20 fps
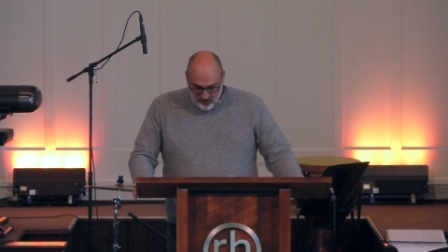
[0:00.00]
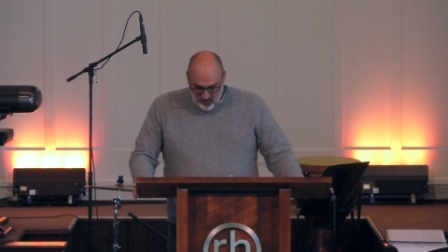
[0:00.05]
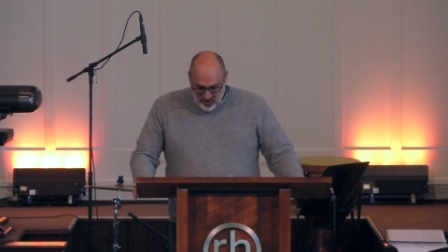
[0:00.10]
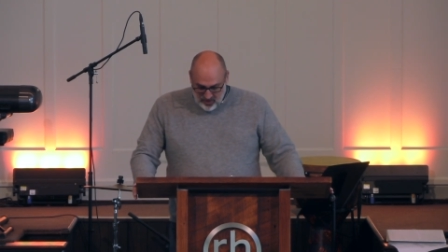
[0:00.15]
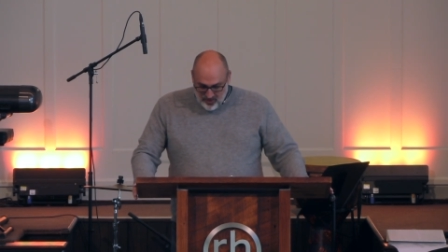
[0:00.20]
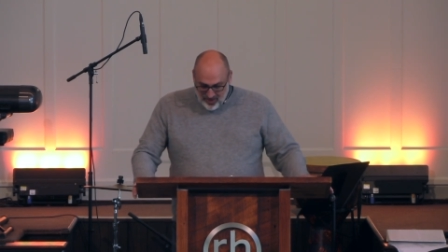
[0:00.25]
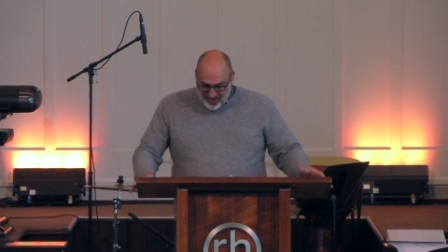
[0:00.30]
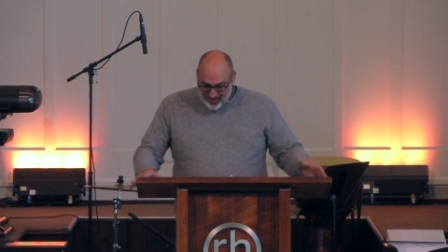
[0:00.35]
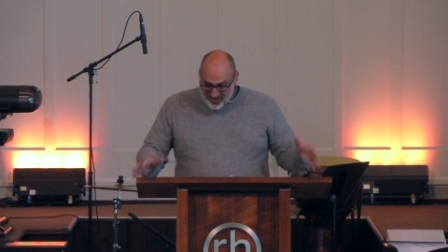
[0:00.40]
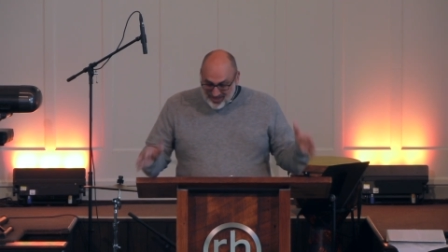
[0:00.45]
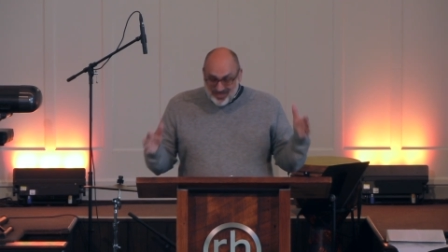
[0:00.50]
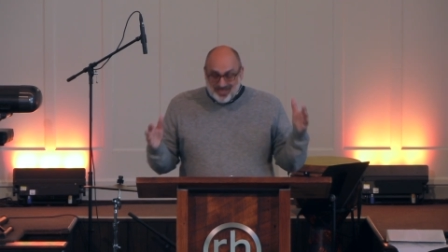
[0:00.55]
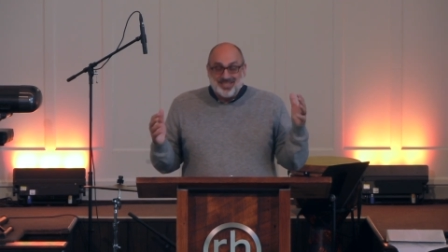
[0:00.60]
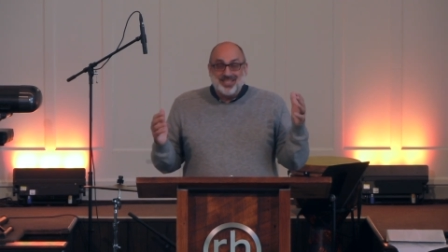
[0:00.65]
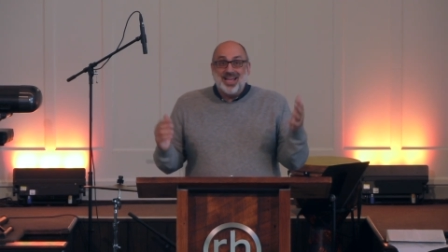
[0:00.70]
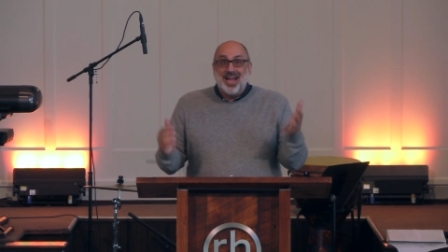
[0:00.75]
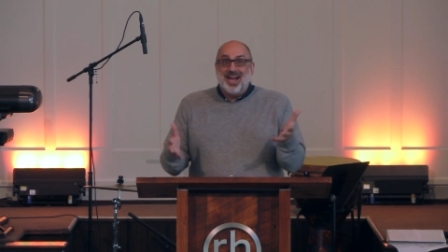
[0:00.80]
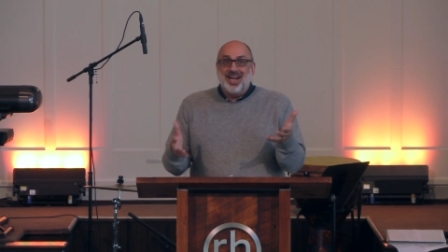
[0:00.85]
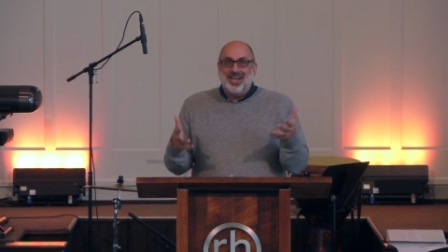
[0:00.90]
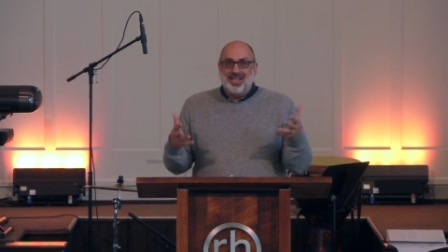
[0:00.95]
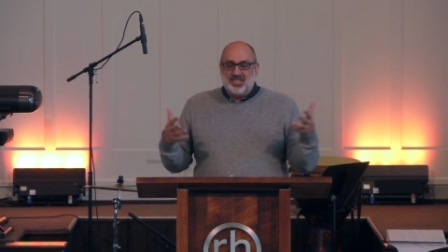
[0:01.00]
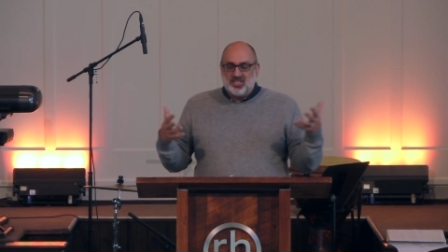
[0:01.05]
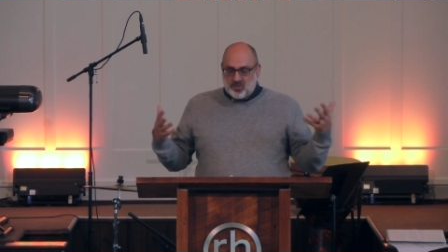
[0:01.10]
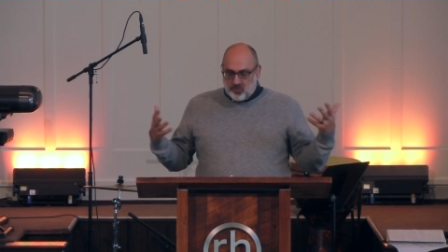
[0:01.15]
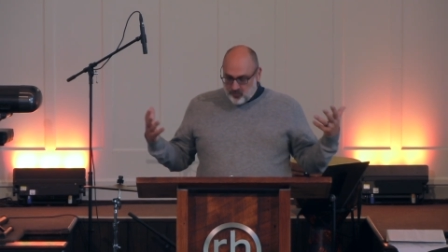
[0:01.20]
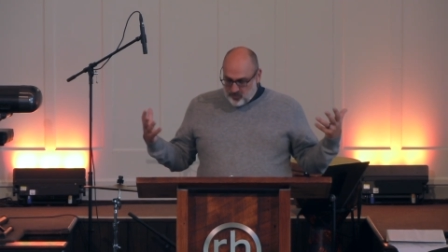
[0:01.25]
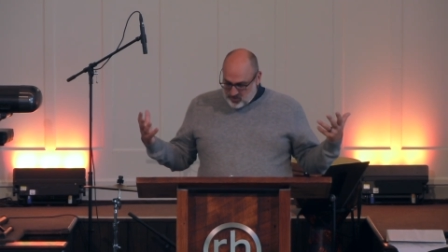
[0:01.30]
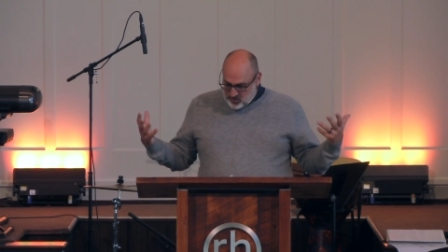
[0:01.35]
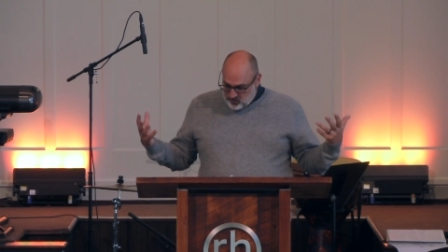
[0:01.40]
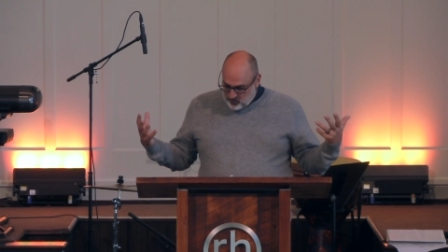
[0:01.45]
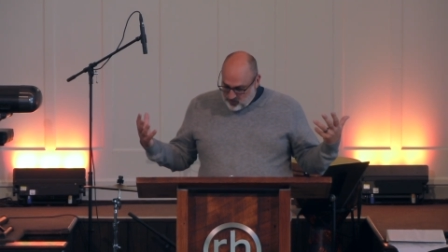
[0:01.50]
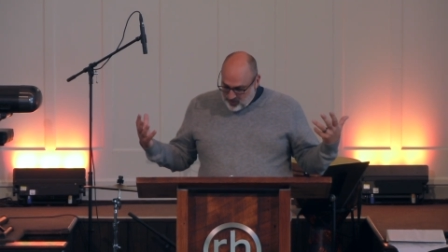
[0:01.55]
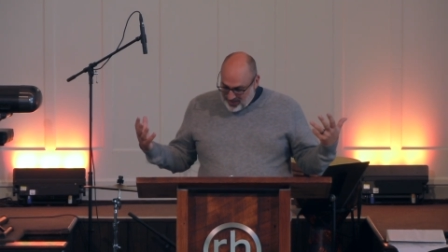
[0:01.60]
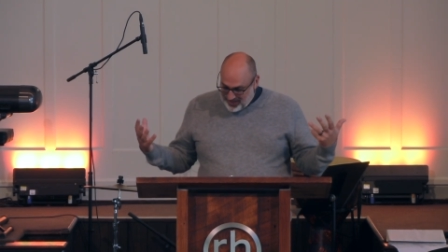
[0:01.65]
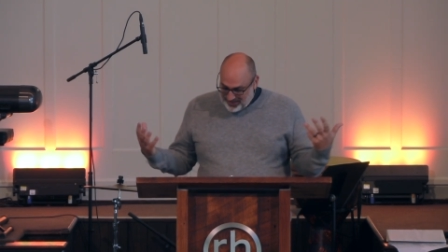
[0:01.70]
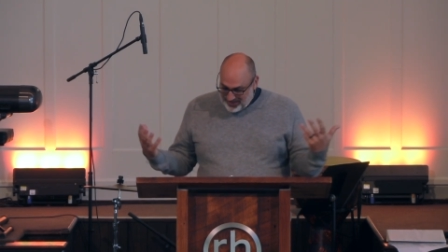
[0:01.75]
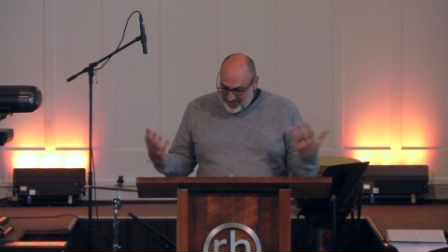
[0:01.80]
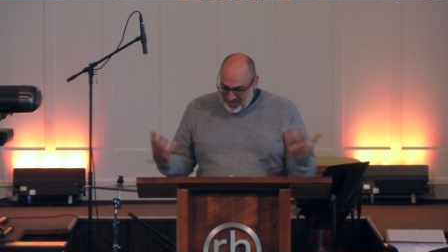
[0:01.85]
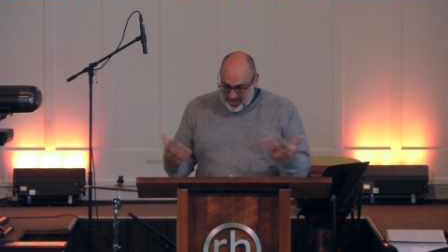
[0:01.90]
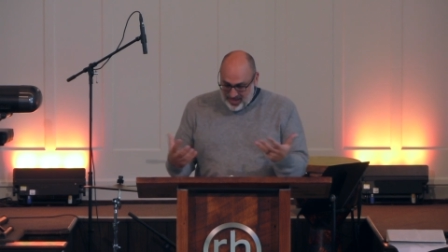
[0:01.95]
You were excited to, to
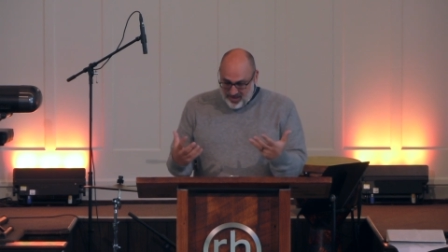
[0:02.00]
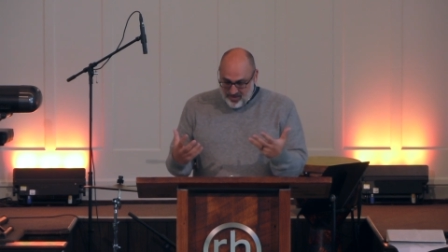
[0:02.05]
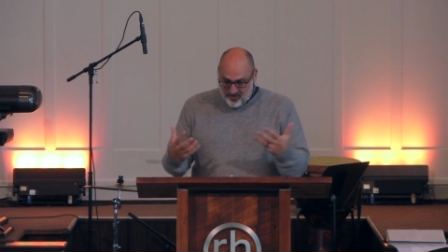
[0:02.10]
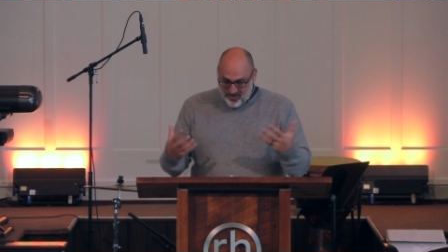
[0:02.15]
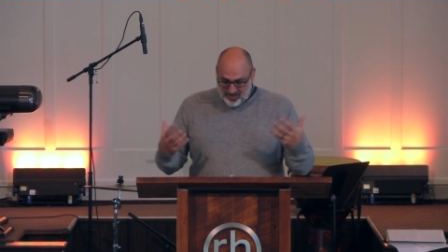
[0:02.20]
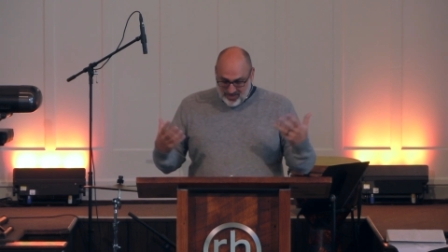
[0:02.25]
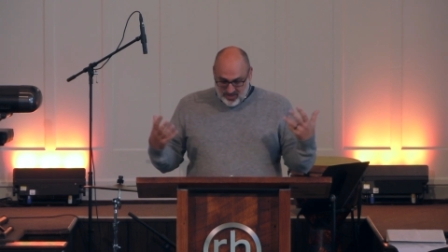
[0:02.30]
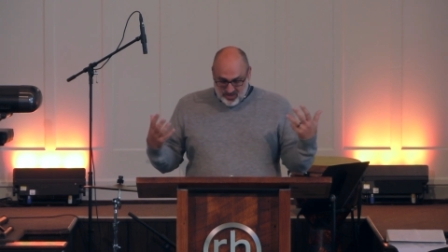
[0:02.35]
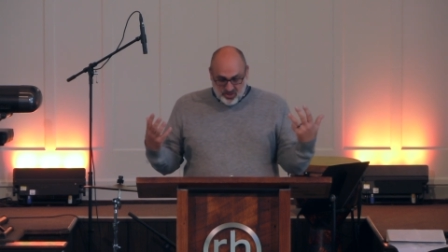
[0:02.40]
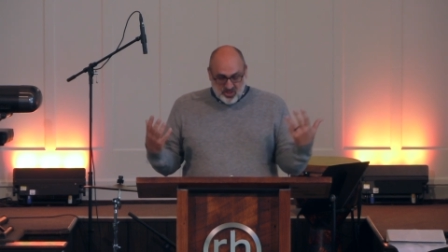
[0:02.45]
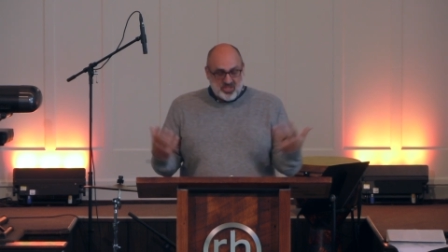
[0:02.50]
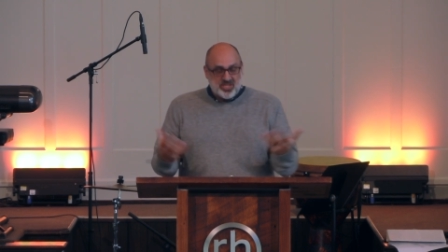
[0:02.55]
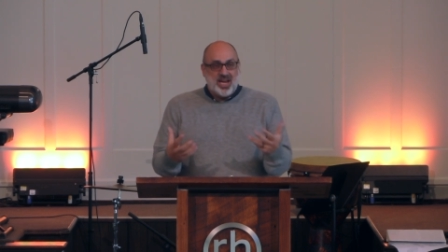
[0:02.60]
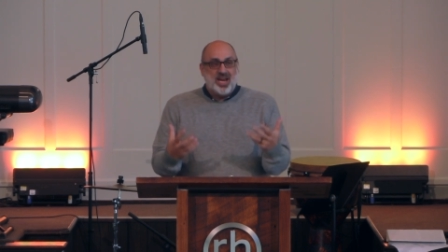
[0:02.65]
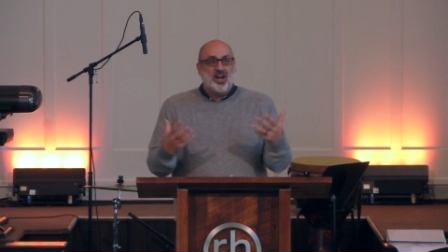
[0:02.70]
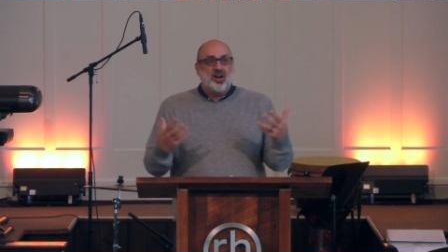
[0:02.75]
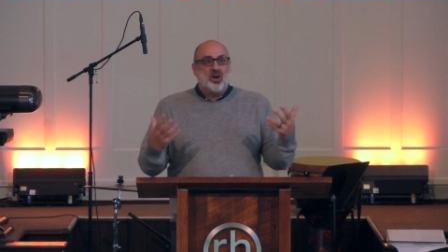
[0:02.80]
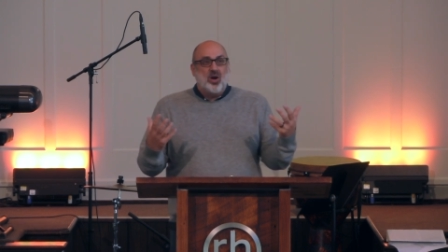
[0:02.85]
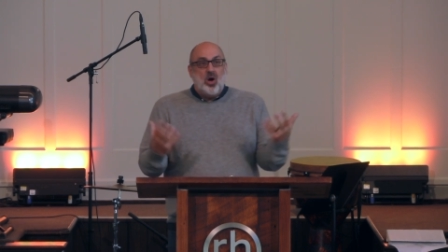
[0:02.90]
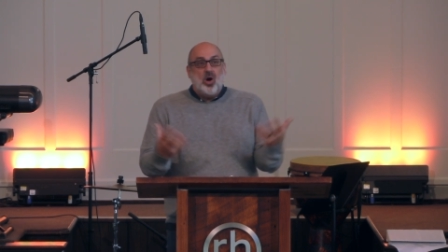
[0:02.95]
relive and to share